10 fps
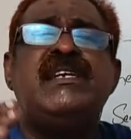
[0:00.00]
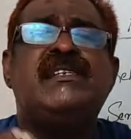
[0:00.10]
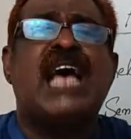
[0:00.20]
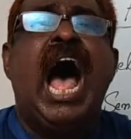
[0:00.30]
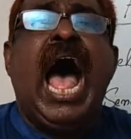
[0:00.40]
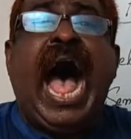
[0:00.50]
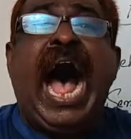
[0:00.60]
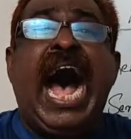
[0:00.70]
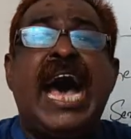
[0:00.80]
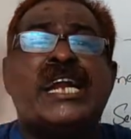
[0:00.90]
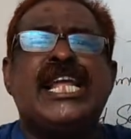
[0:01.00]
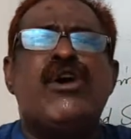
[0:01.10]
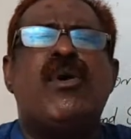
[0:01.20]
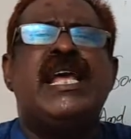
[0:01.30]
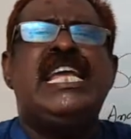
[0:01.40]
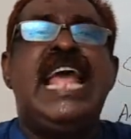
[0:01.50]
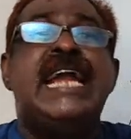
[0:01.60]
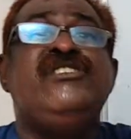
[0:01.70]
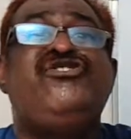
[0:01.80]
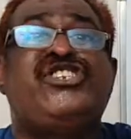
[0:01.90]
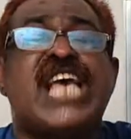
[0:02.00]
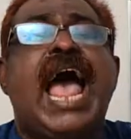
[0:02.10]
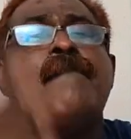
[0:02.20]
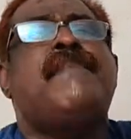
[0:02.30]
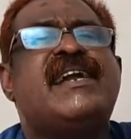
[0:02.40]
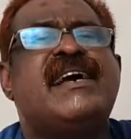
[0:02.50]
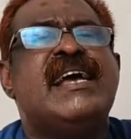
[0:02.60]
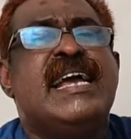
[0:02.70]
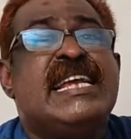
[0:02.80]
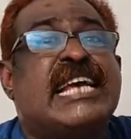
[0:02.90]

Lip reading: is arguably enchanted,